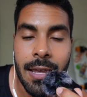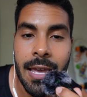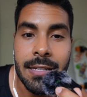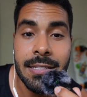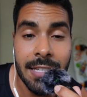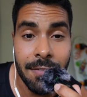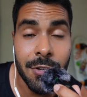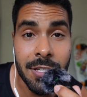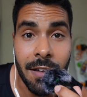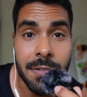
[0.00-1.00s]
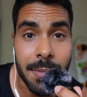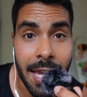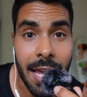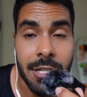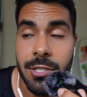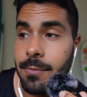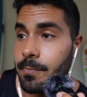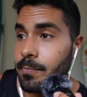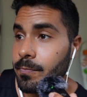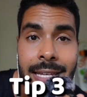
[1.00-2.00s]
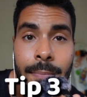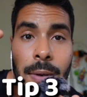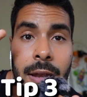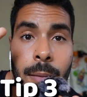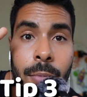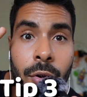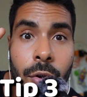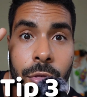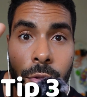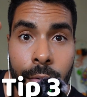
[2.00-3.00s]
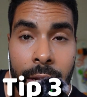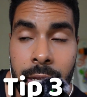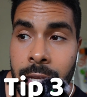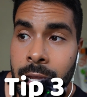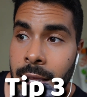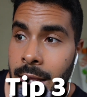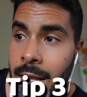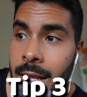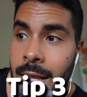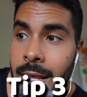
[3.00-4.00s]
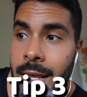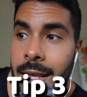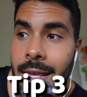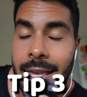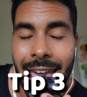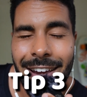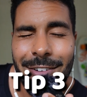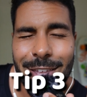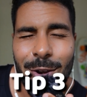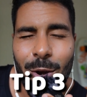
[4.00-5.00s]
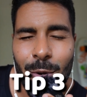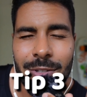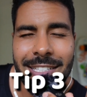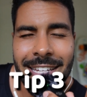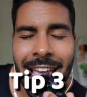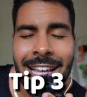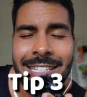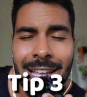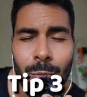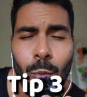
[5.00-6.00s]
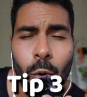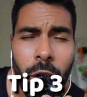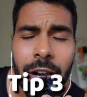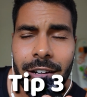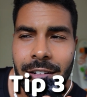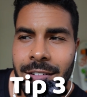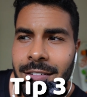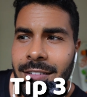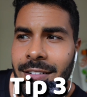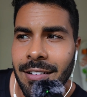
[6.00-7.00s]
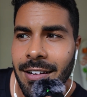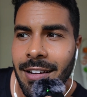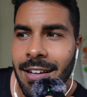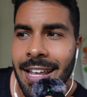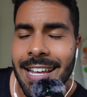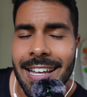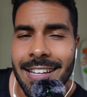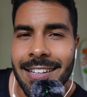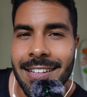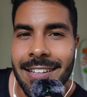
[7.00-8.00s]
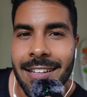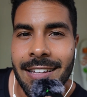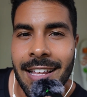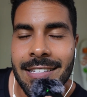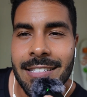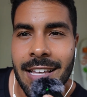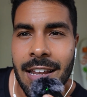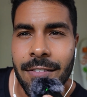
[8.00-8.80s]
and save yourself some cash. Tip number 3: carry your own snacks and water. Like, that's kind